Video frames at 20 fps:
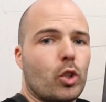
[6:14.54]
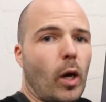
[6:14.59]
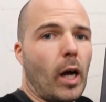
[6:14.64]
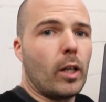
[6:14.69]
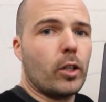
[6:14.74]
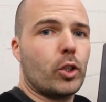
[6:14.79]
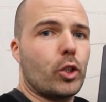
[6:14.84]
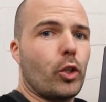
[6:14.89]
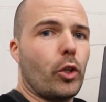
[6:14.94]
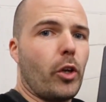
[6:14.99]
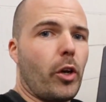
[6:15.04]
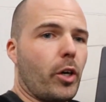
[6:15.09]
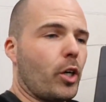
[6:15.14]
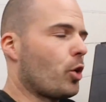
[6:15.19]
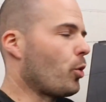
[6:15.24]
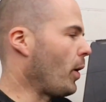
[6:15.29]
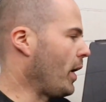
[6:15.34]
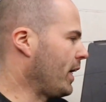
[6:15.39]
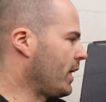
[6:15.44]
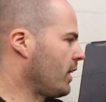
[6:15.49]
So I'll show you a
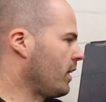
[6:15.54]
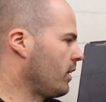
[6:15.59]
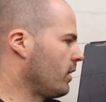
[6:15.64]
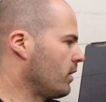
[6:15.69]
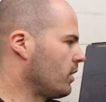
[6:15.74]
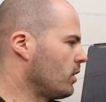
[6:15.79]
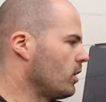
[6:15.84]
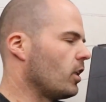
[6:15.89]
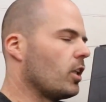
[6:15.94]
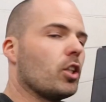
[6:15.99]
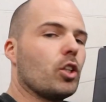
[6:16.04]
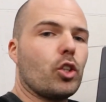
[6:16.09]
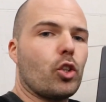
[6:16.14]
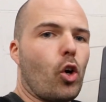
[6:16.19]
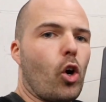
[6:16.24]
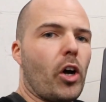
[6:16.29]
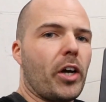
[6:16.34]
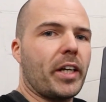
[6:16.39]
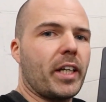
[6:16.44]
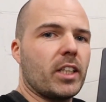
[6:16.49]
quick
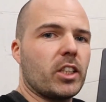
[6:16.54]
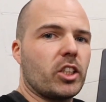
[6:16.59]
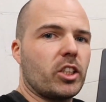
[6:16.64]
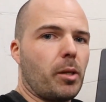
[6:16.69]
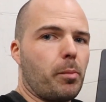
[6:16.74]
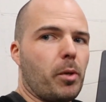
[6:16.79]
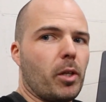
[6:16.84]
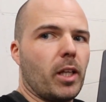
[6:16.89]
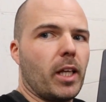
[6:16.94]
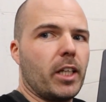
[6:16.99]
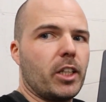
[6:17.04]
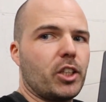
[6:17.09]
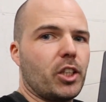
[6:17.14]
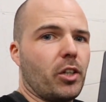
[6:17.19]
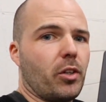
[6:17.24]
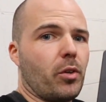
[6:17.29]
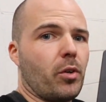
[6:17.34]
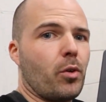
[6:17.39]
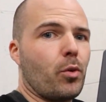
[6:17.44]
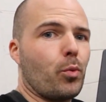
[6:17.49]
drawing and
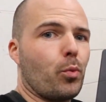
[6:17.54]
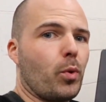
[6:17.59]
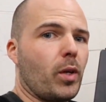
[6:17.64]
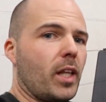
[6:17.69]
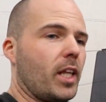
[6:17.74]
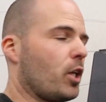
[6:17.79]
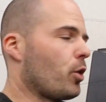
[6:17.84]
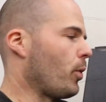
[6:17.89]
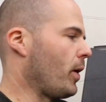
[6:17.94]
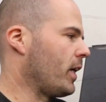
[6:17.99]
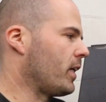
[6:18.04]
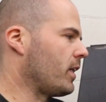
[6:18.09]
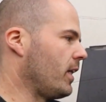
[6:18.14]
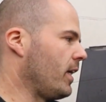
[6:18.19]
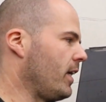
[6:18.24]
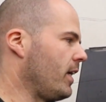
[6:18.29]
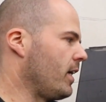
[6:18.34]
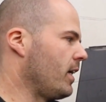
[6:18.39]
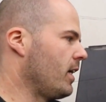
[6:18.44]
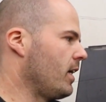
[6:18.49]
simulation really
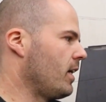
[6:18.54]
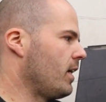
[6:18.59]
quickly